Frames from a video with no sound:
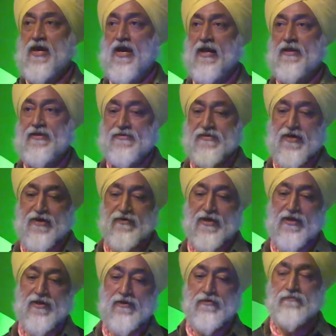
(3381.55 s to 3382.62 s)
And these are
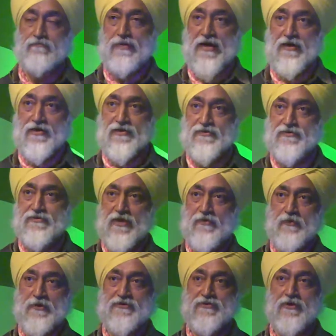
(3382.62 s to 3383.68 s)
real bandits that
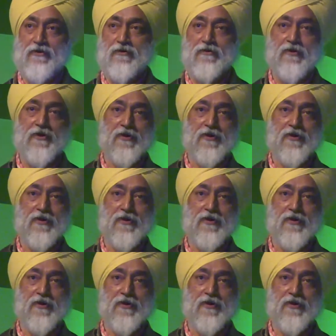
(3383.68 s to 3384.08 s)
we saw